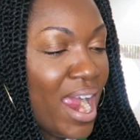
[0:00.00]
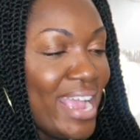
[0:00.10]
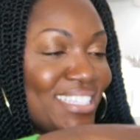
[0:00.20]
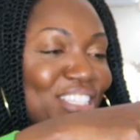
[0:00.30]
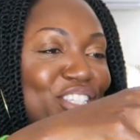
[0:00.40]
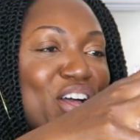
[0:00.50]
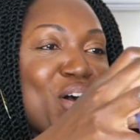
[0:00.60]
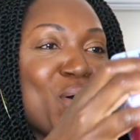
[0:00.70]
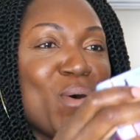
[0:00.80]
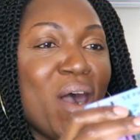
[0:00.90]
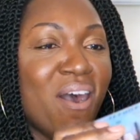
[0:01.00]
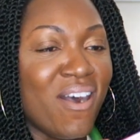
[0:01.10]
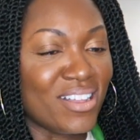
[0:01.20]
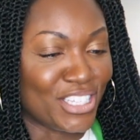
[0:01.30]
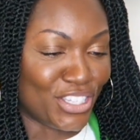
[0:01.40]
All right, so
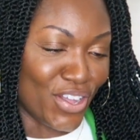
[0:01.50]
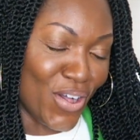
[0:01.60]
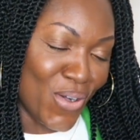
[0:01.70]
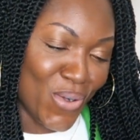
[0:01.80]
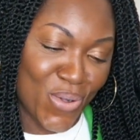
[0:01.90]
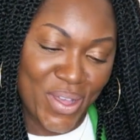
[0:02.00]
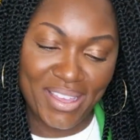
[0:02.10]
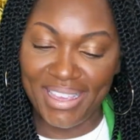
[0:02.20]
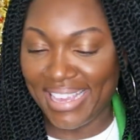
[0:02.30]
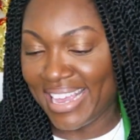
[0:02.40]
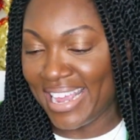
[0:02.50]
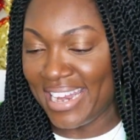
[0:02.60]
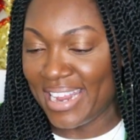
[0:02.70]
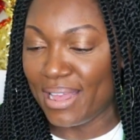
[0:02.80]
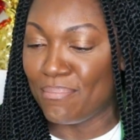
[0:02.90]
also
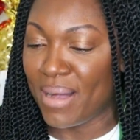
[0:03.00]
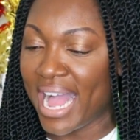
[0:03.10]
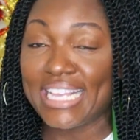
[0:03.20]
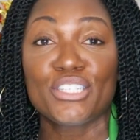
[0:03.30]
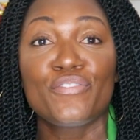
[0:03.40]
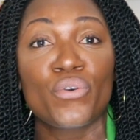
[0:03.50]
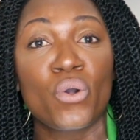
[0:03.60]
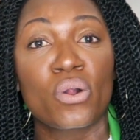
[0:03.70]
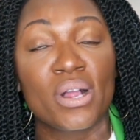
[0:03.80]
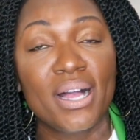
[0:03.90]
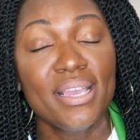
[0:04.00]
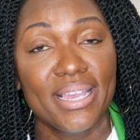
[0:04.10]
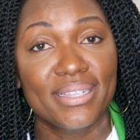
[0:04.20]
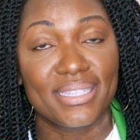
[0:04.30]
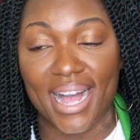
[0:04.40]
in my Sephora
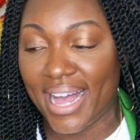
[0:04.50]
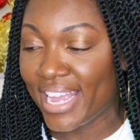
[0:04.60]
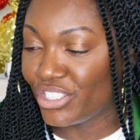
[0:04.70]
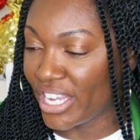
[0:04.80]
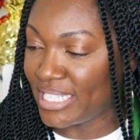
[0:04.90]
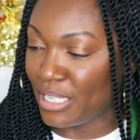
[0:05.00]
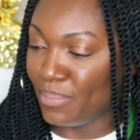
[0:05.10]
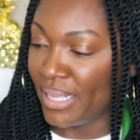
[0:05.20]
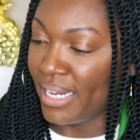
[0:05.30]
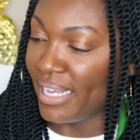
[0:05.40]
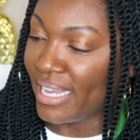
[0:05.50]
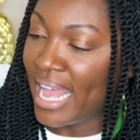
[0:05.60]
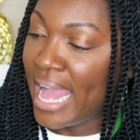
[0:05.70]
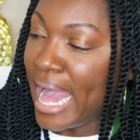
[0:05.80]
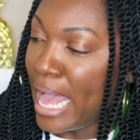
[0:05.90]
inside
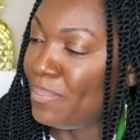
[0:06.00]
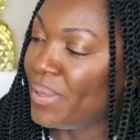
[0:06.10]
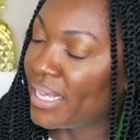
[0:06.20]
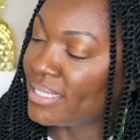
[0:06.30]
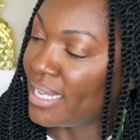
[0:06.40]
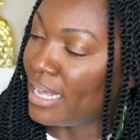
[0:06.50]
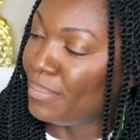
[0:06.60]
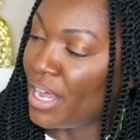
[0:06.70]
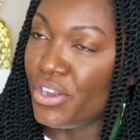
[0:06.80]
JCPenney, I picked up